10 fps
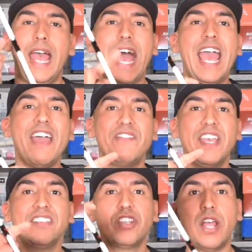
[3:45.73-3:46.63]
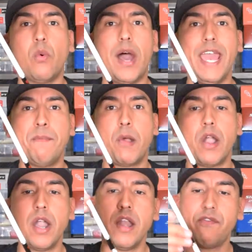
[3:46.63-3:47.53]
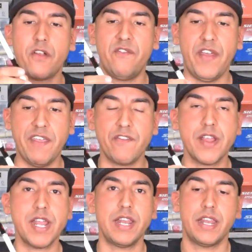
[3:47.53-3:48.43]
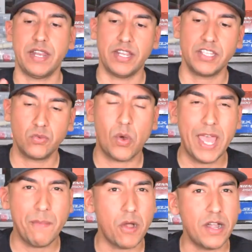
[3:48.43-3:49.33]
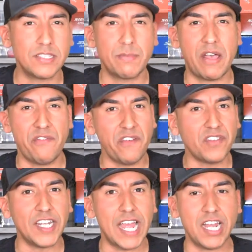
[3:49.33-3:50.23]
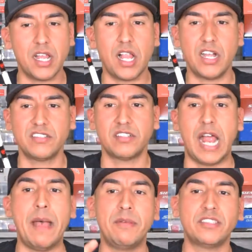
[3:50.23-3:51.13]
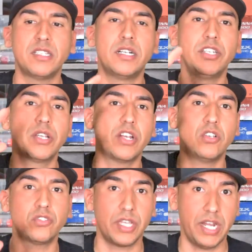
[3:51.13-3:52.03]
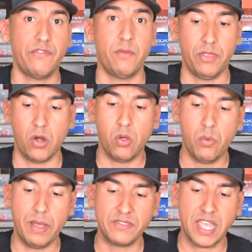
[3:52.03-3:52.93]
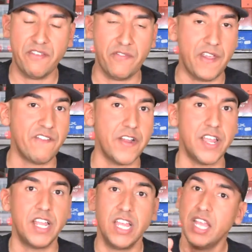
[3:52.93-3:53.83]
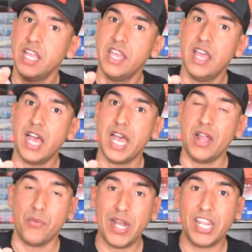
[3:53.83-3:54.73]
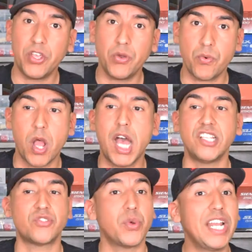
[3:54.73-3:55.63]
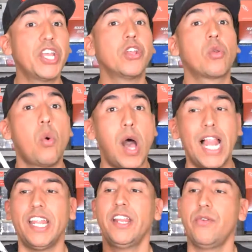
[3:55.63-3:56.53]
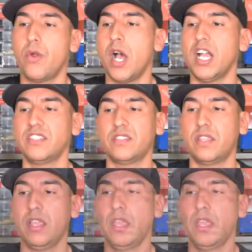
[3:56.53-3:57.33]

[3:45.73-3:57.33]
I have this on a White Bird from Favorite. This White Bird is about $59 on Amazon. You can also get it from their own website, Favorite. Really good rods, really good quality rods.